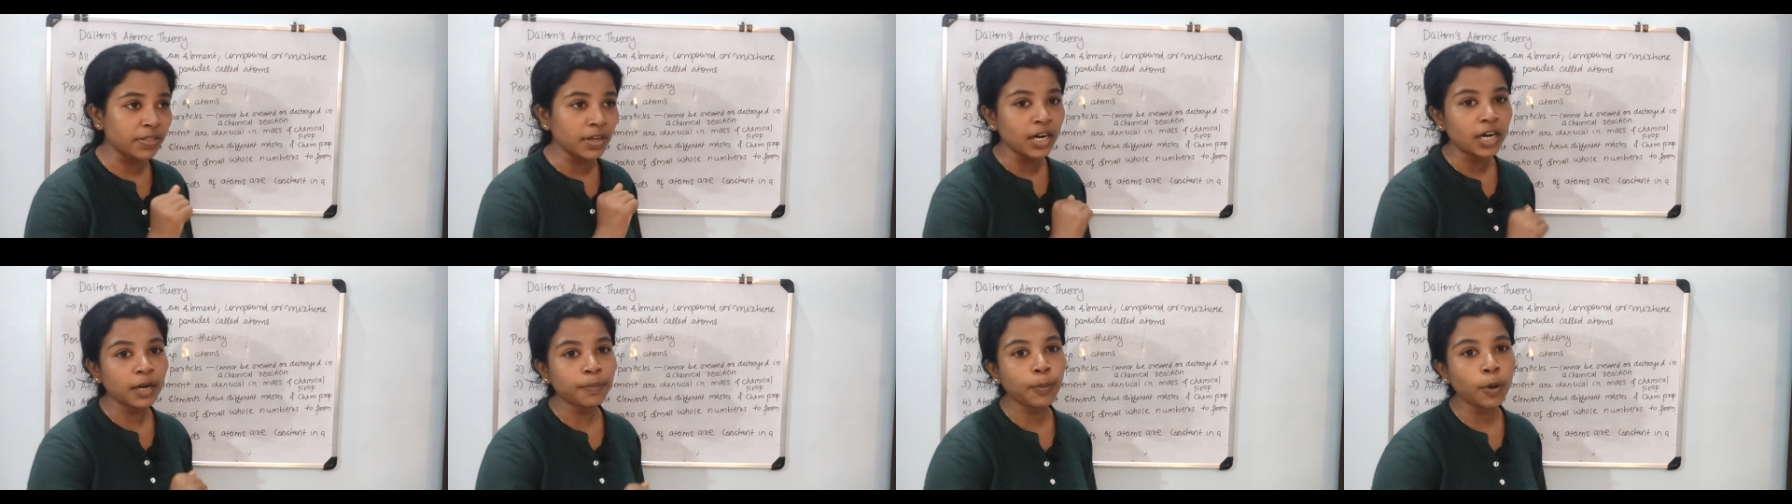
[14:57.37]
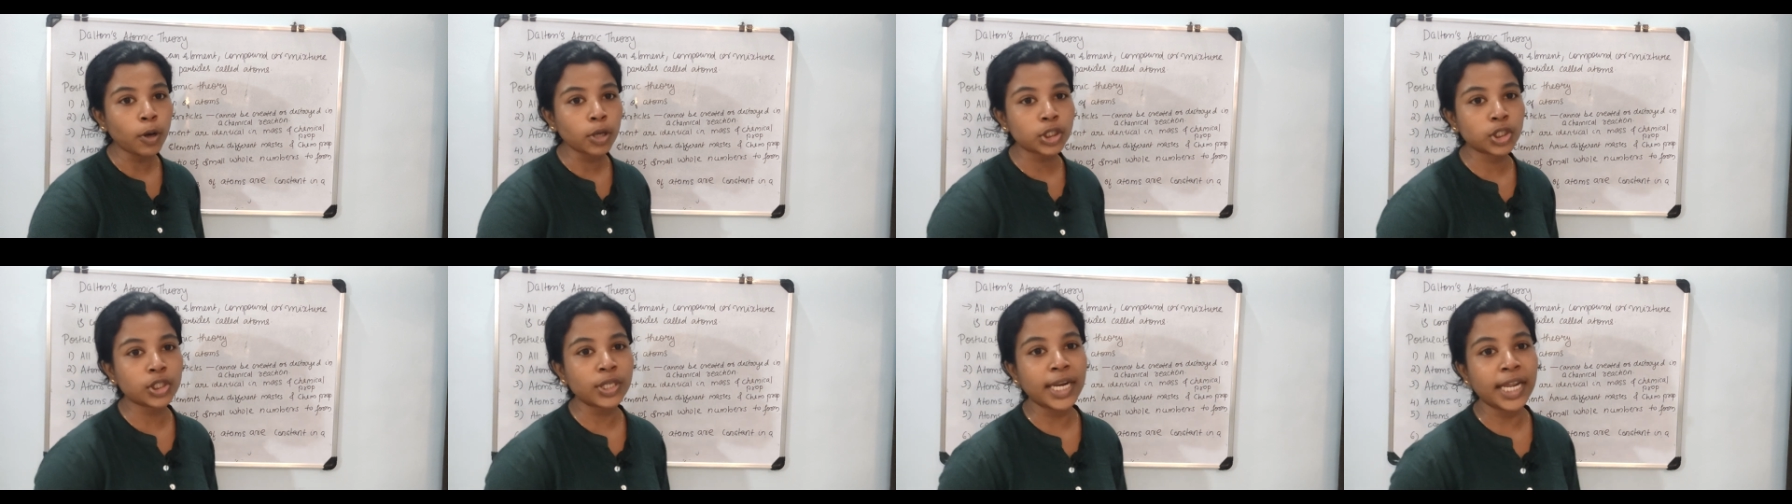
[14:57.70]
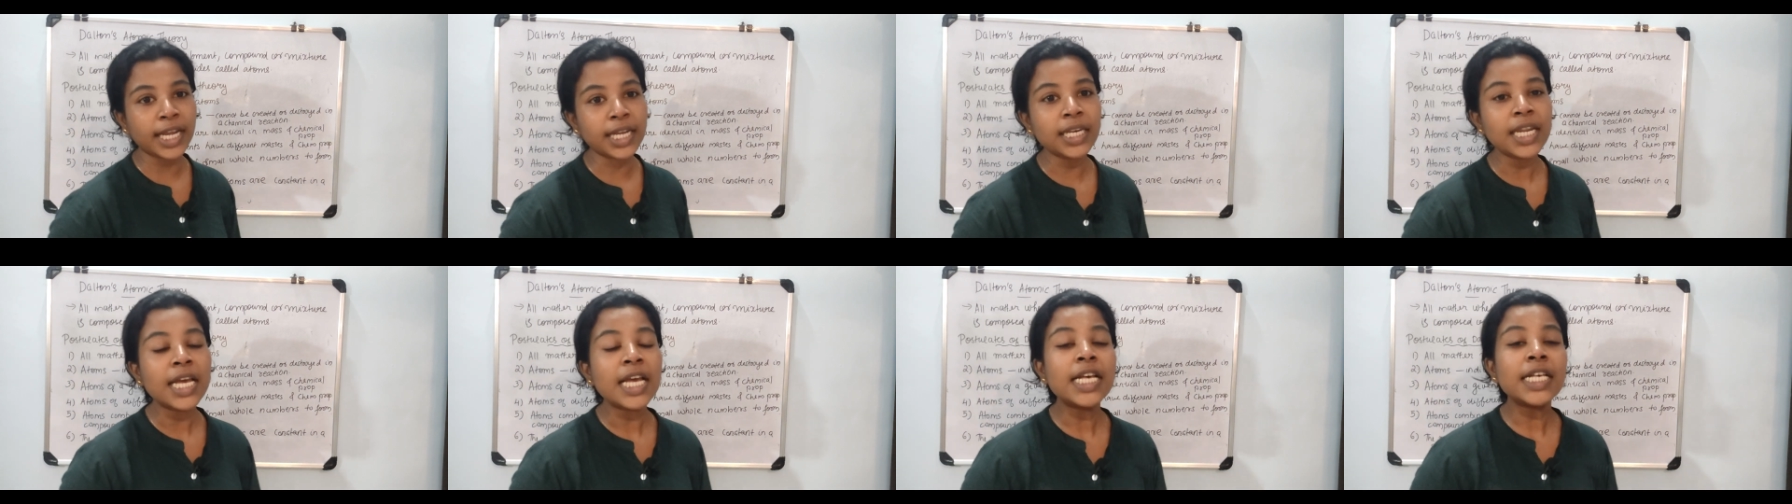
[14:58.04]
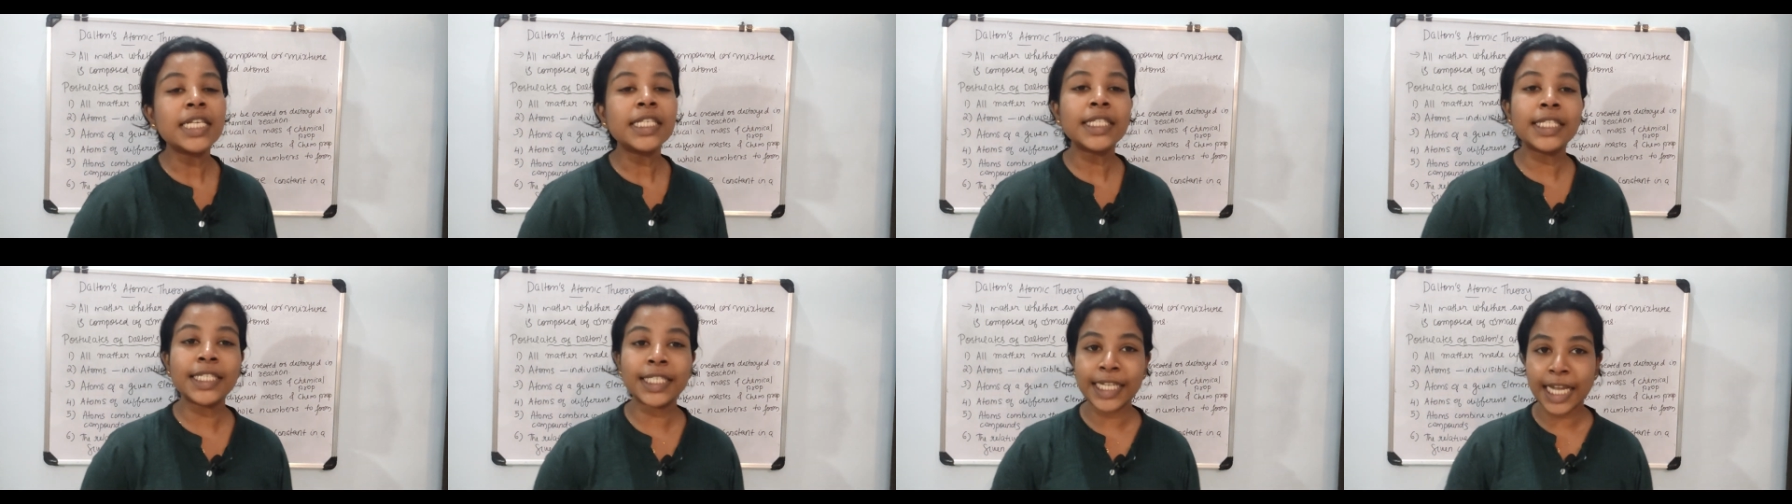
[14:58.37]
third
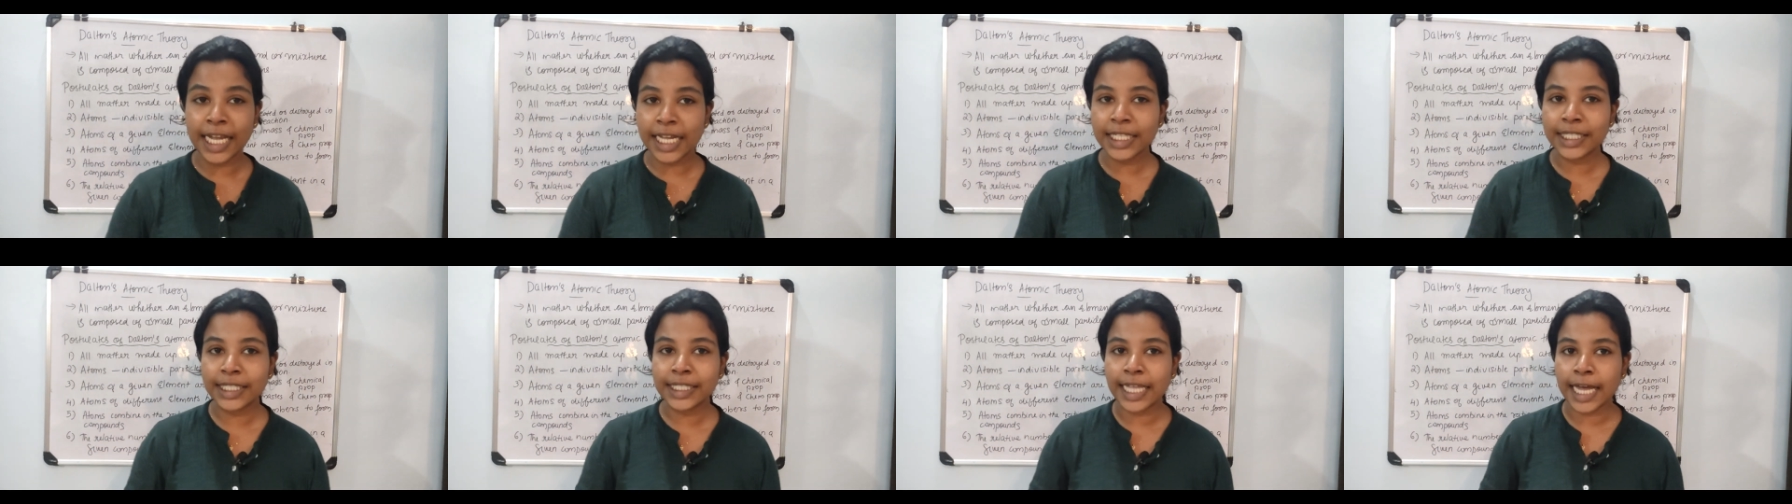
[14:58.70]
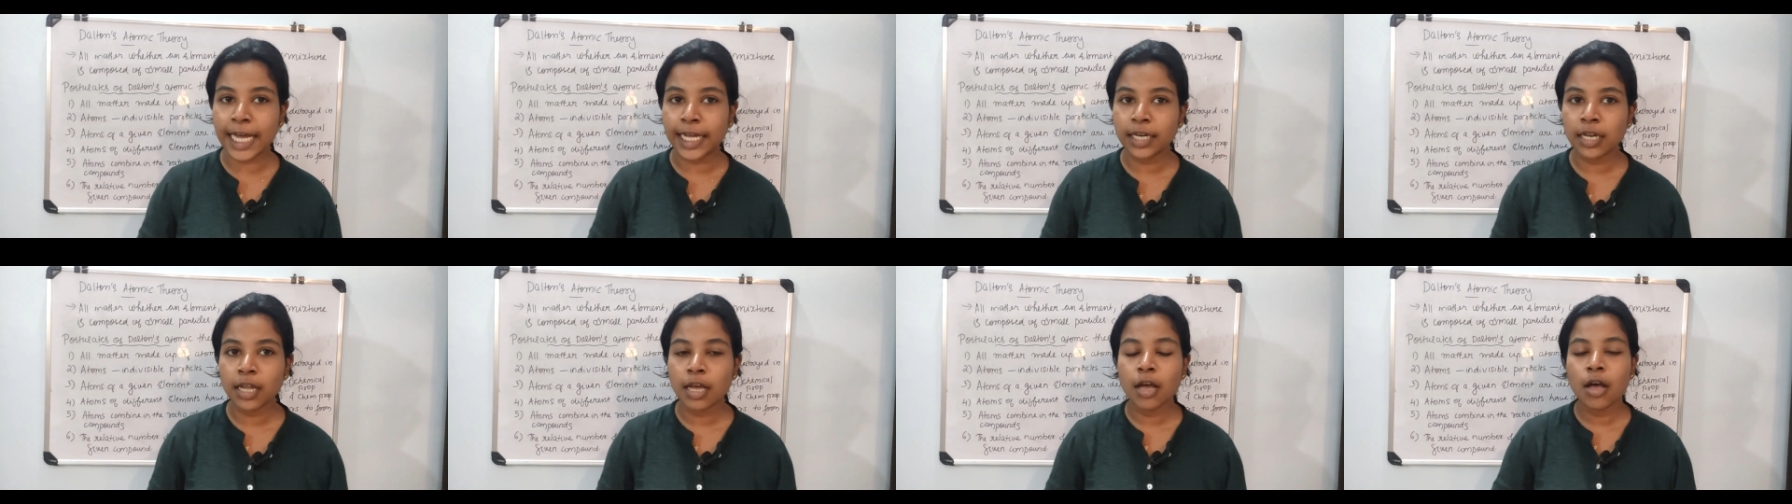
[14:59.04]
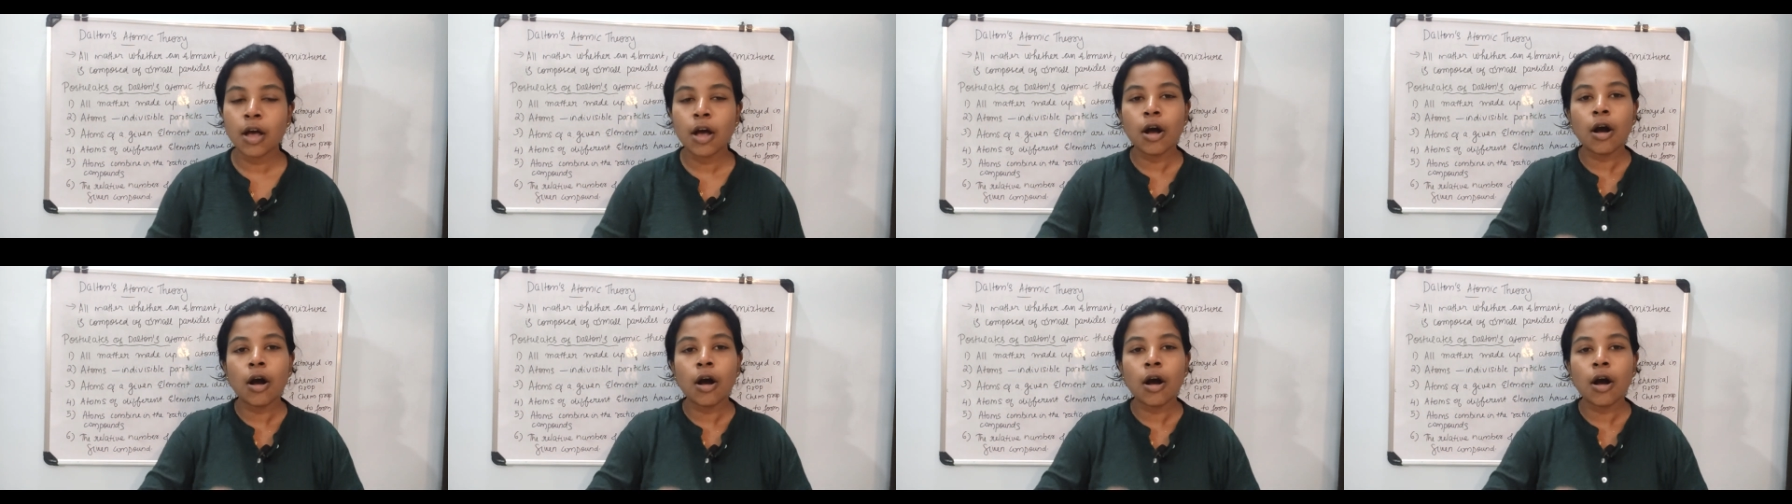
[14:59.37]
postulate states that